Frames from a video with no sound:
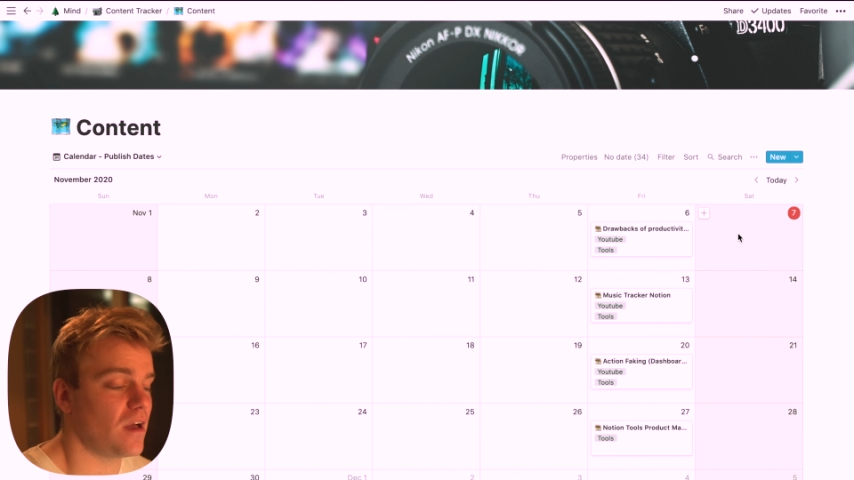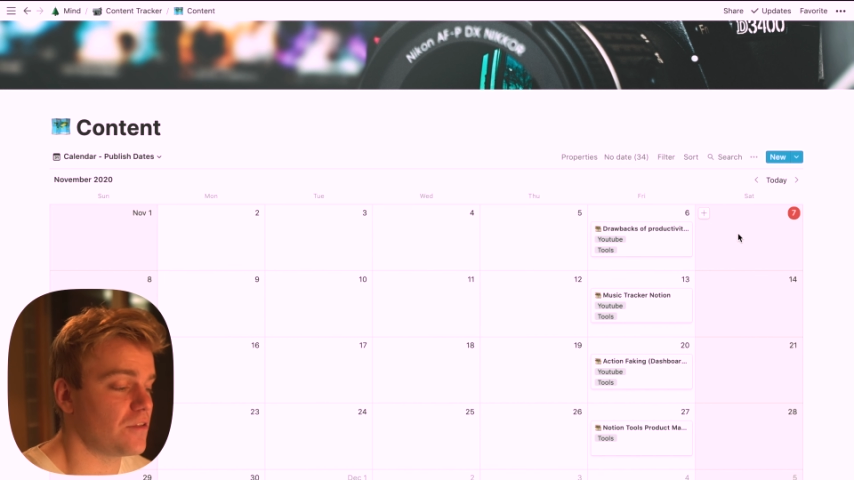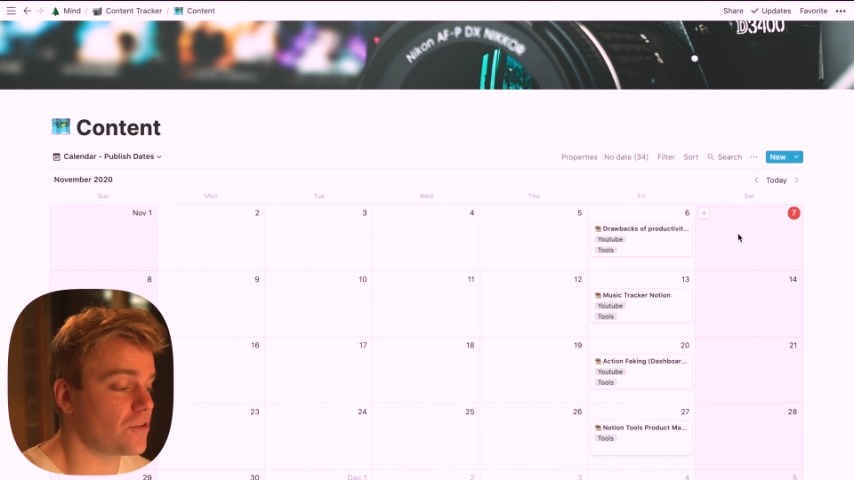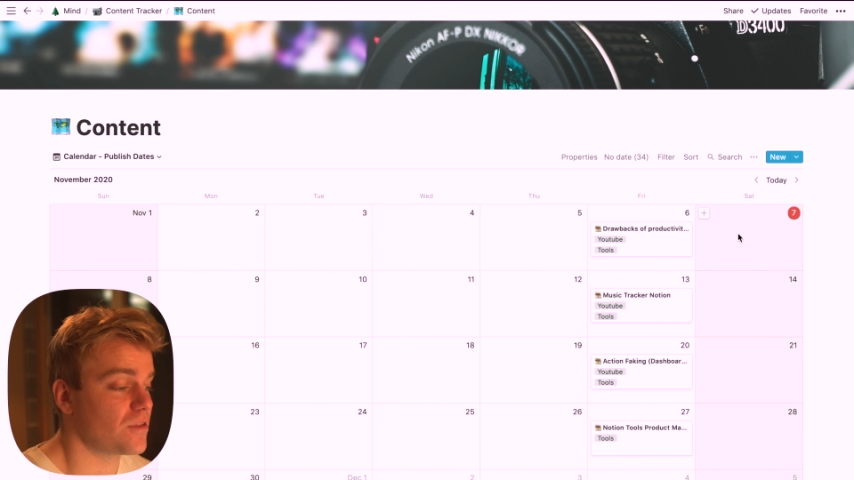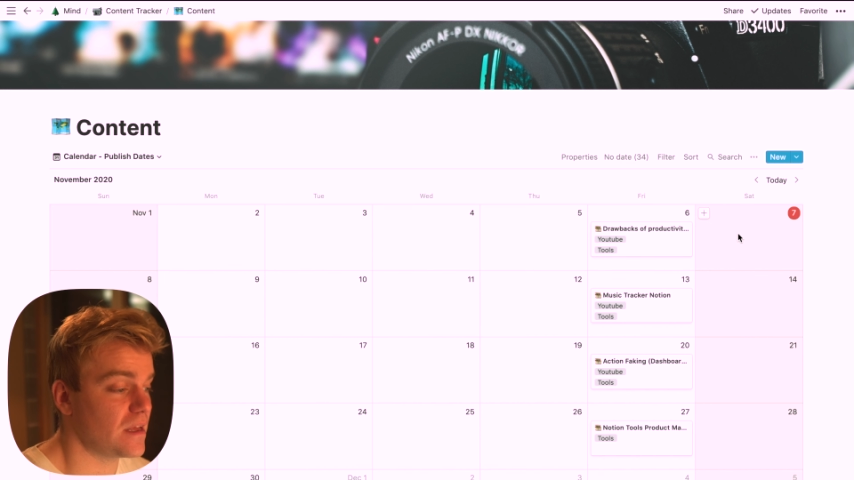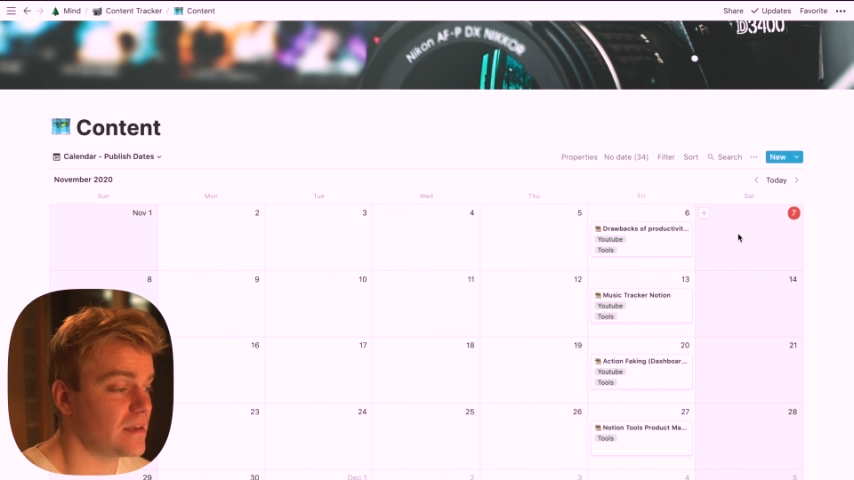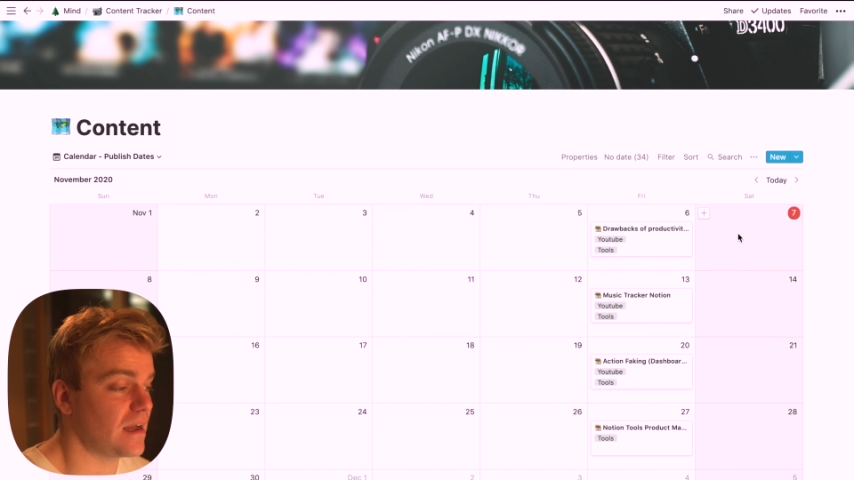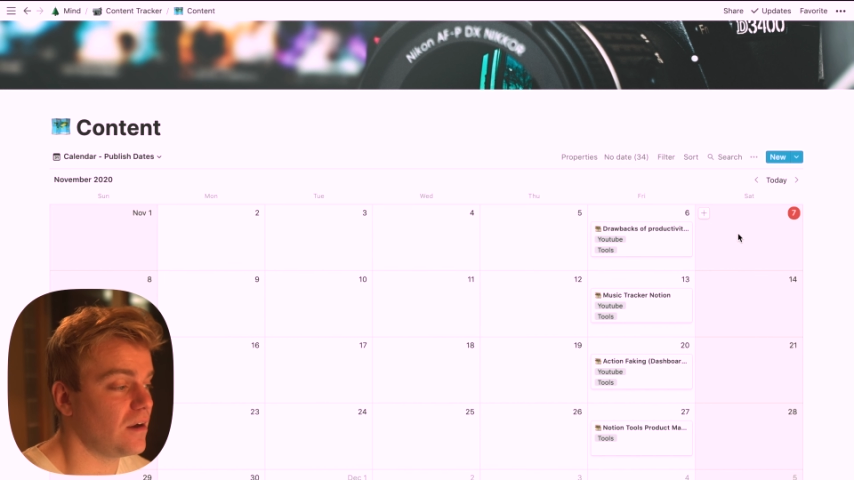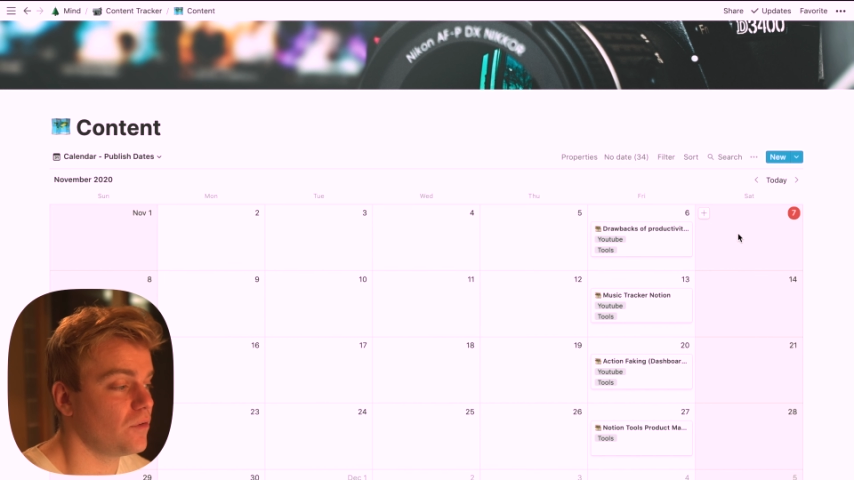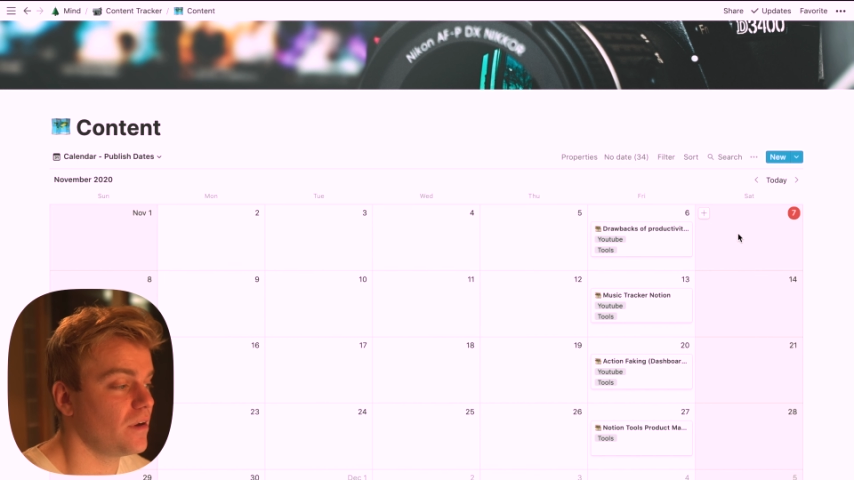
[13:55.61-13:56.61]
I just sit
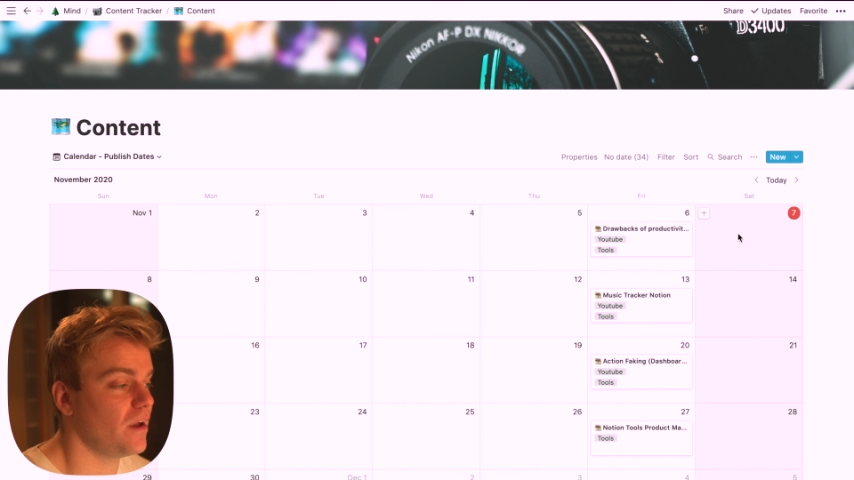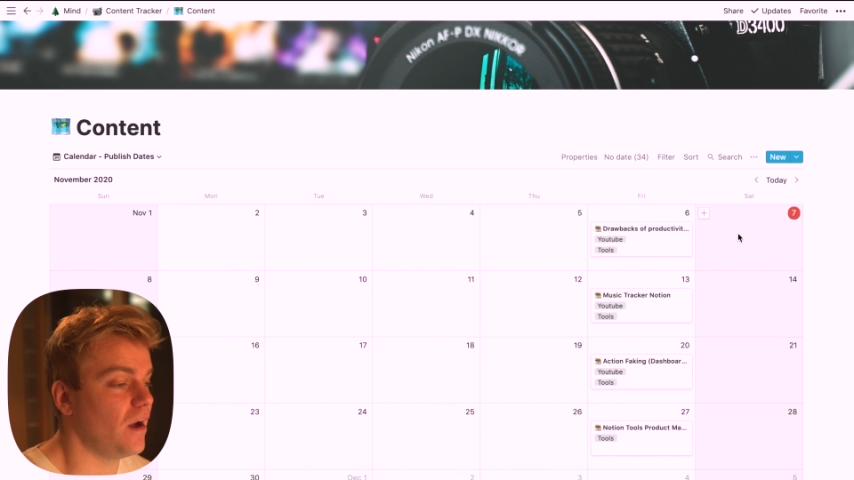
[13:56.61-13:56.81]
down